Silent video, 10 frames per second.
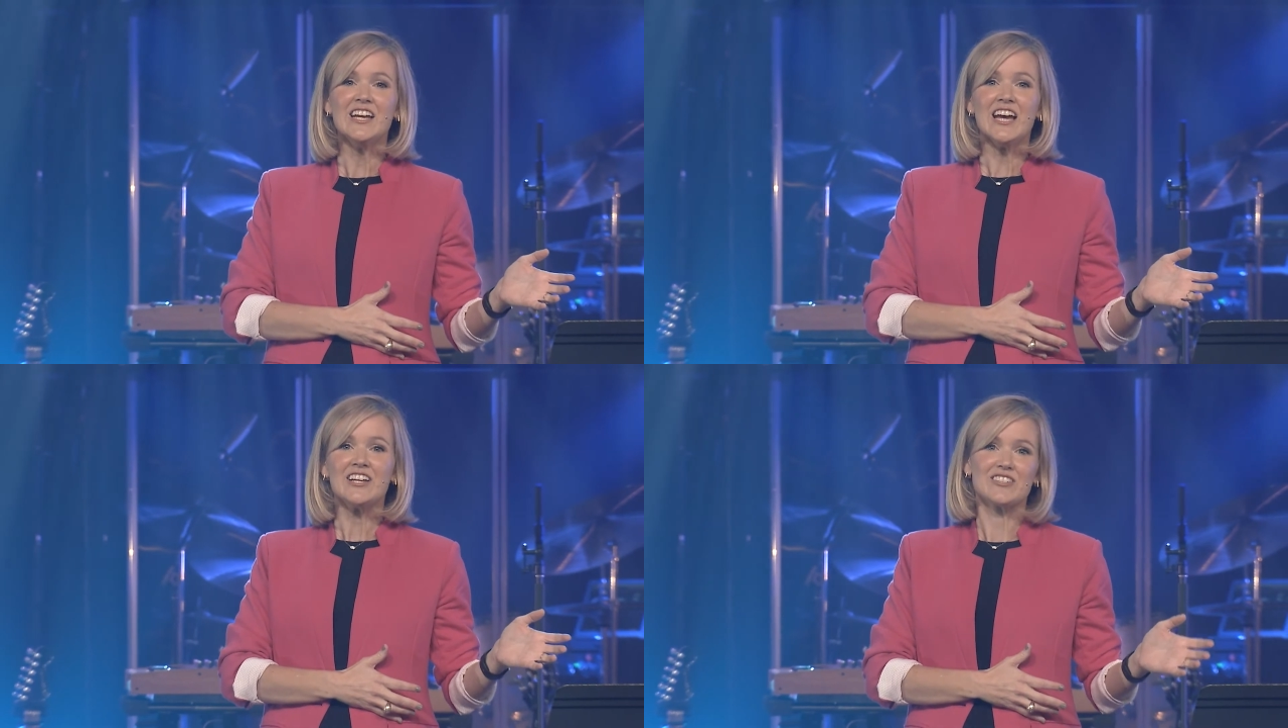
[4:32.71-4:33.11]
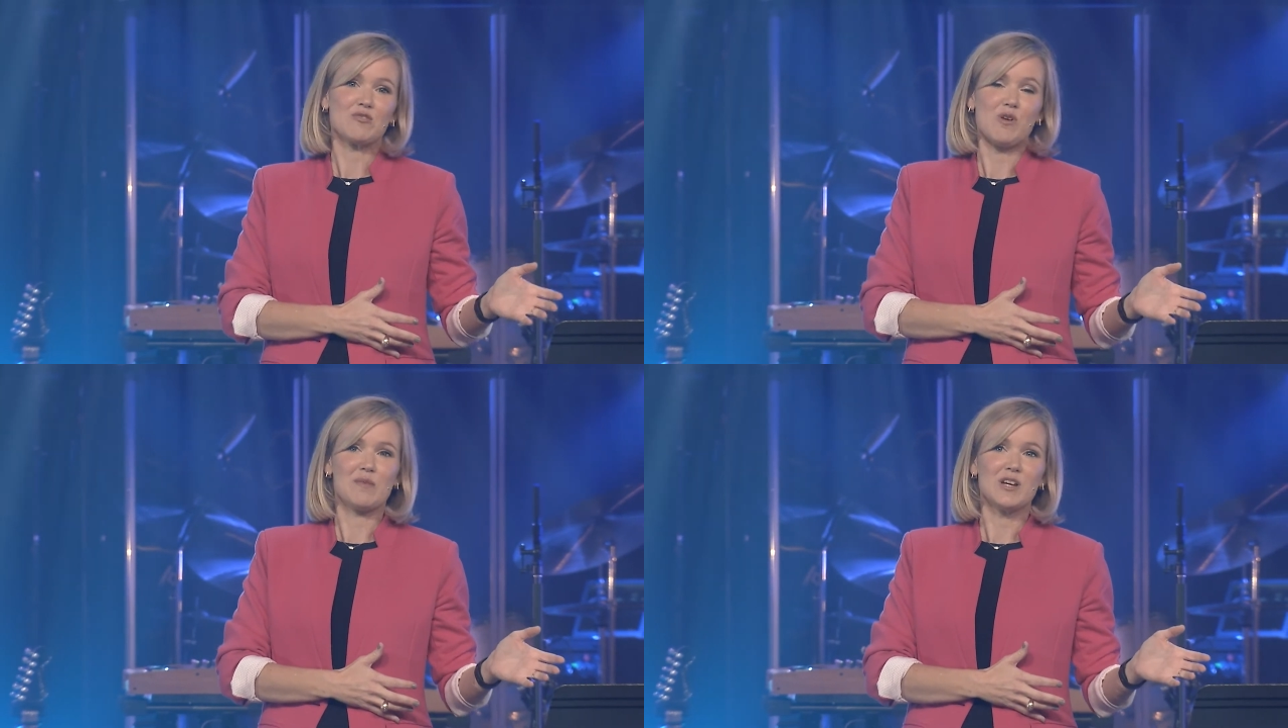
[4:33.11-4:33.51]
He's like,
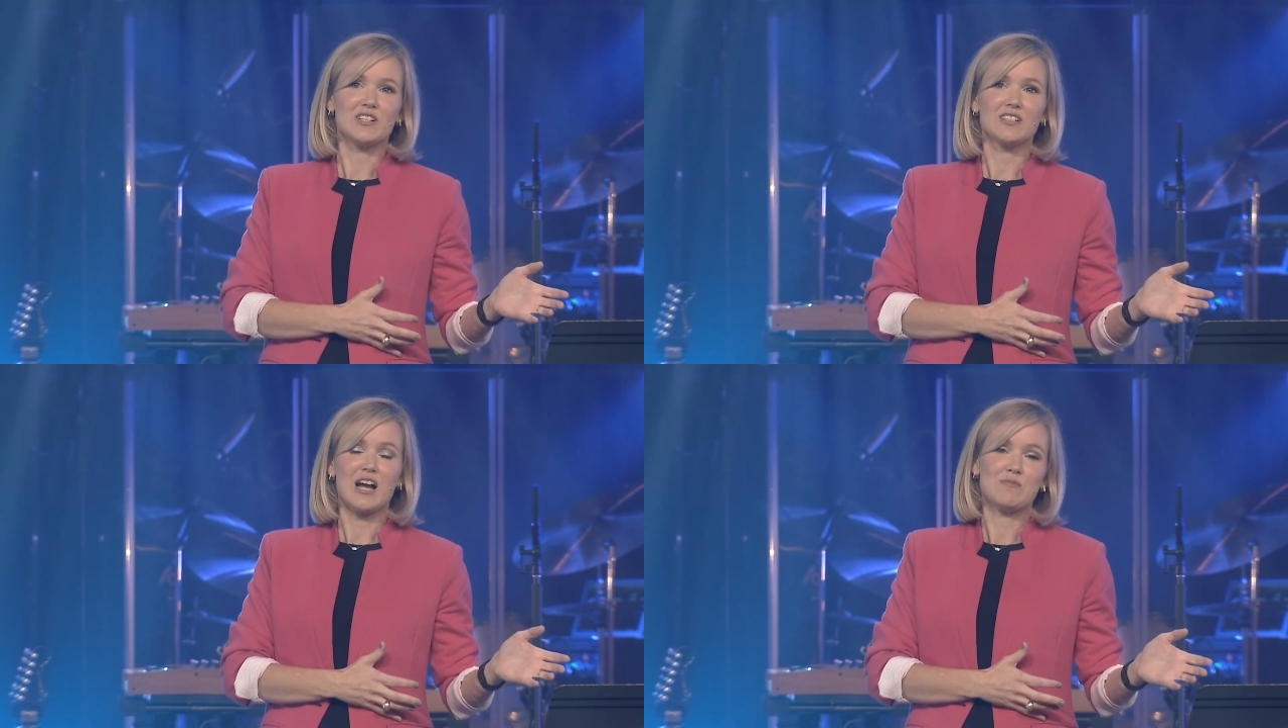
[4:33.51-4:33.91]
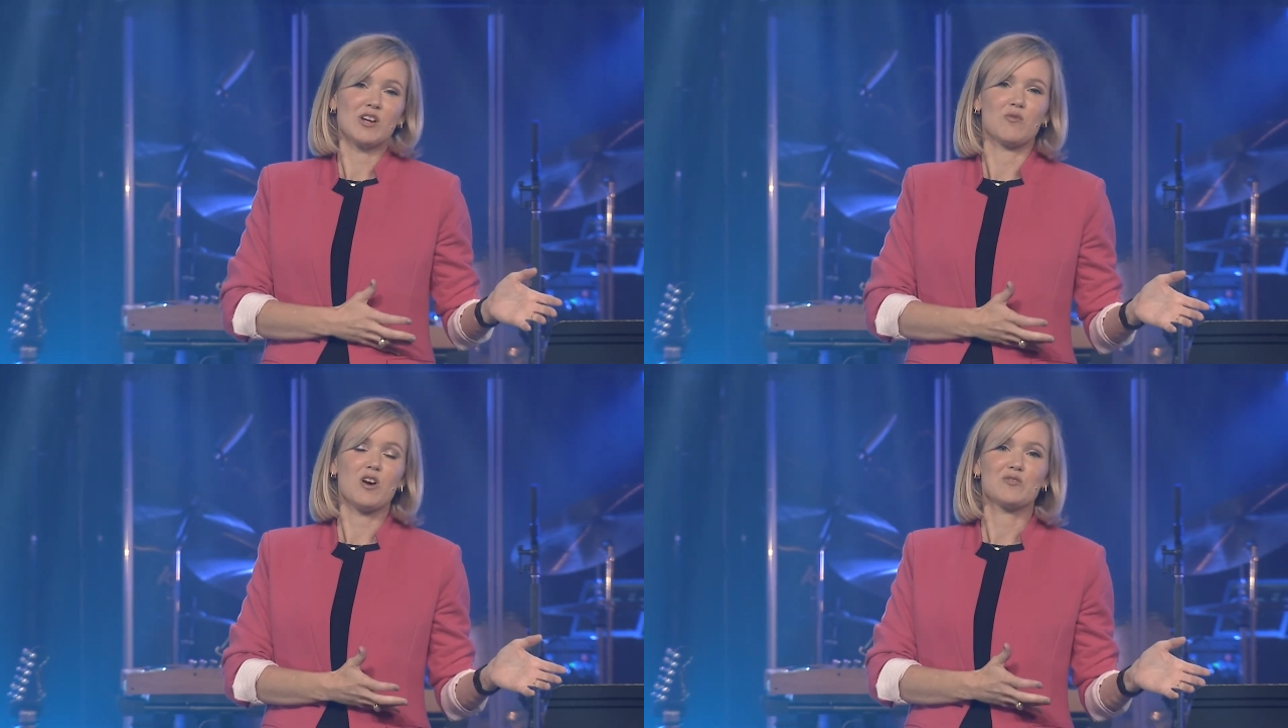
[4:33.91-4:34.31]
well, I'm not
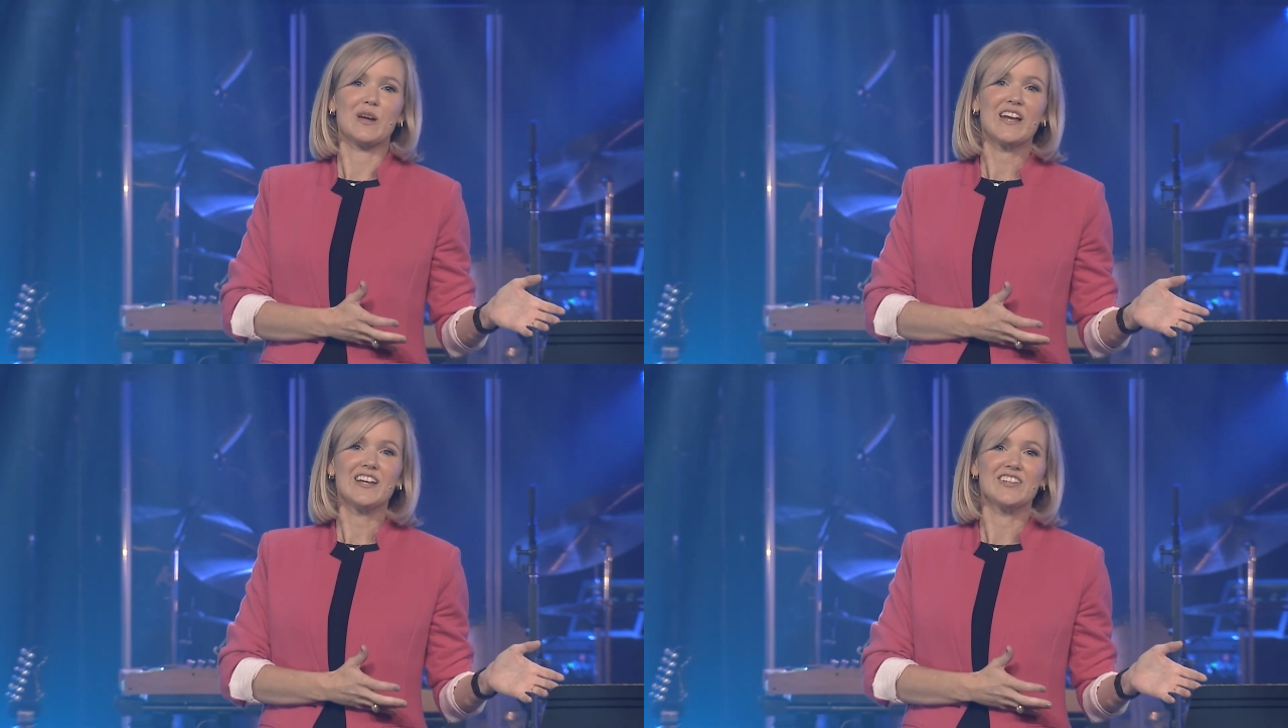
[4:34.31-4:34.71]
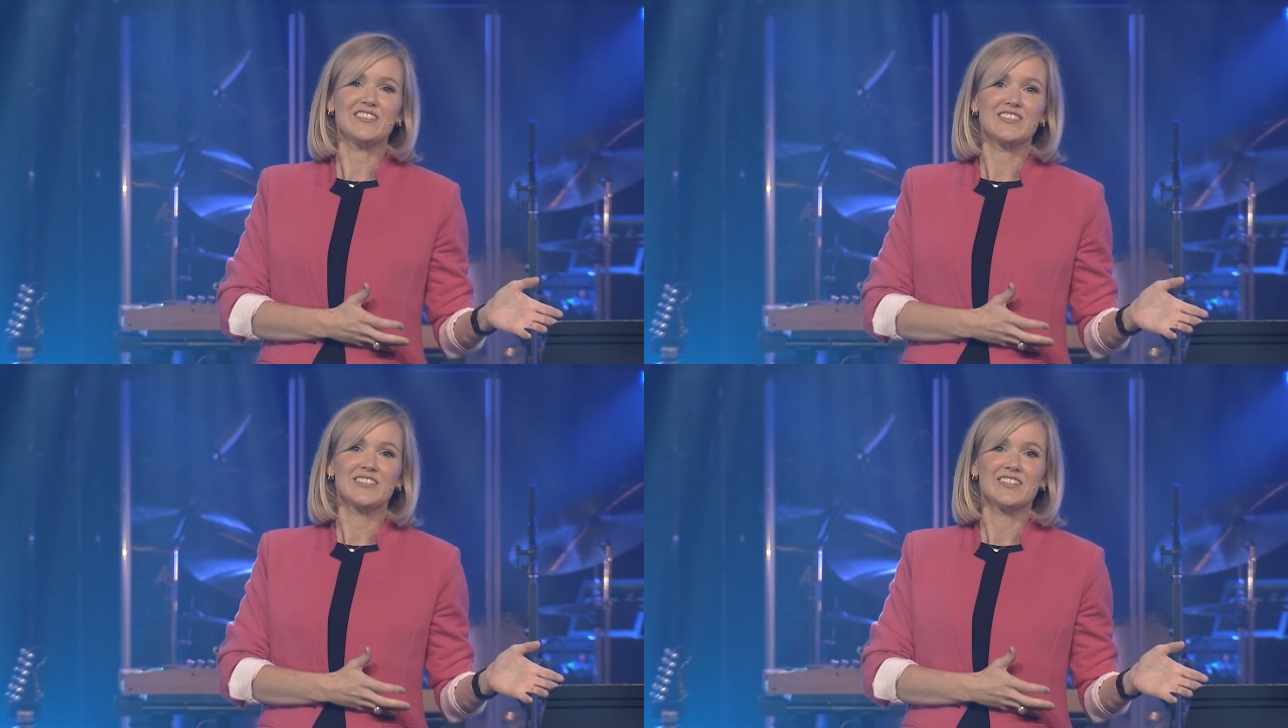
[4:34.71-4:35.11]
gonna wash my hands.